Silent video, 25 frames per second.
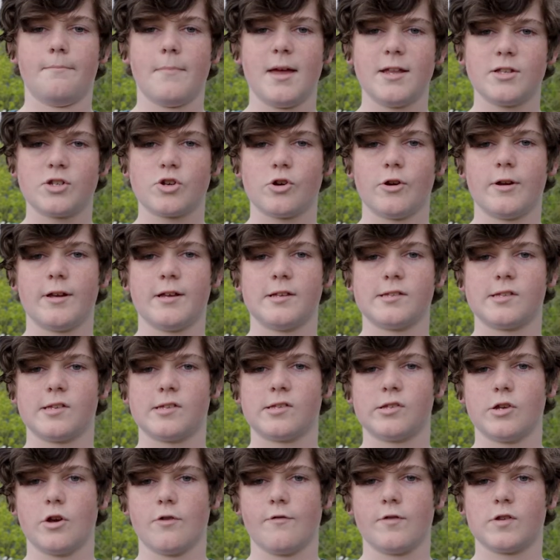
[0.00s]
Mentoring is a
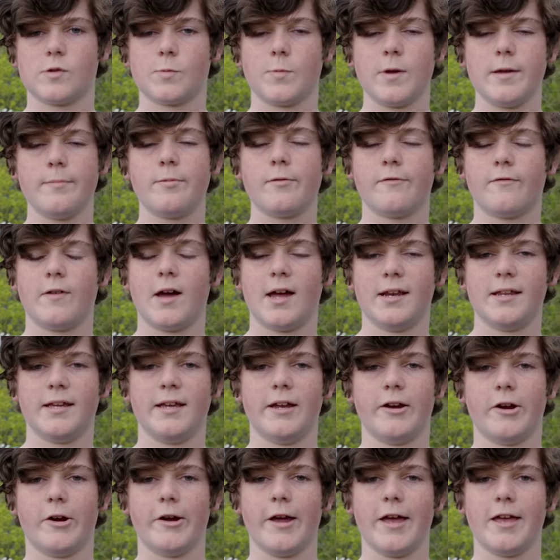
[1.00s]
service we provide
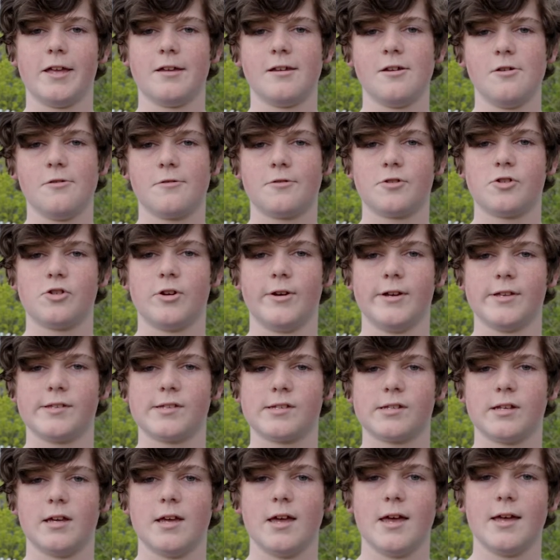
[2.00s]
here at Youth
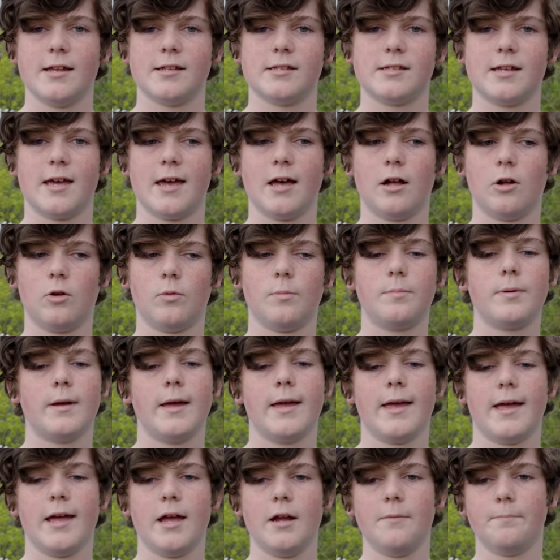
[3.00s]
Trust to help
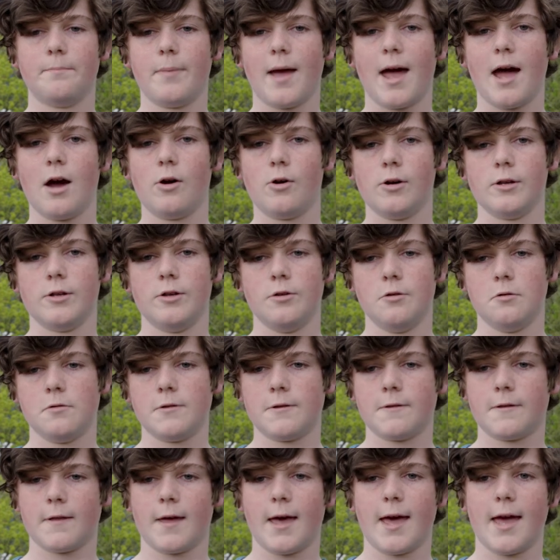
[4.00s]
empower
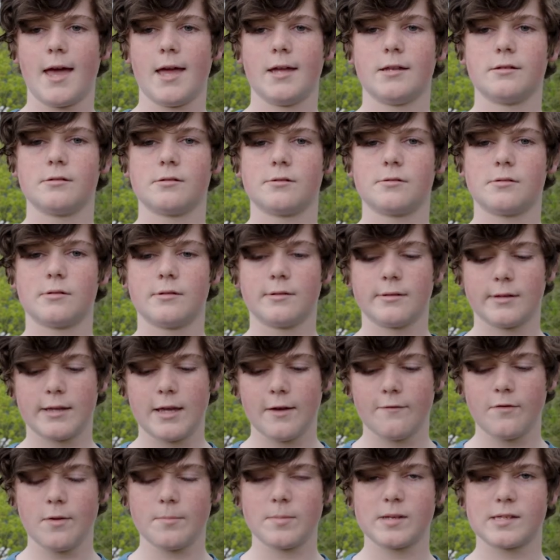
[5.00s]
youth and
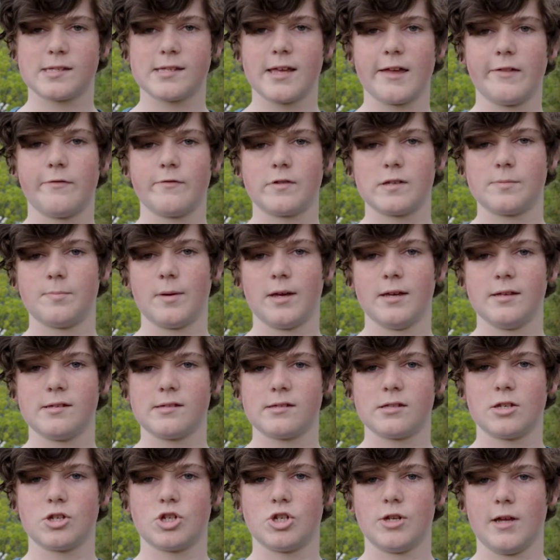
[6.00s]
give them a safe space
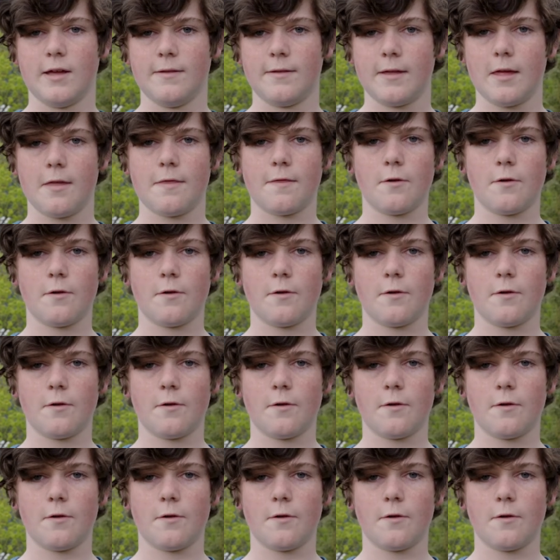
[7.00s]
to share their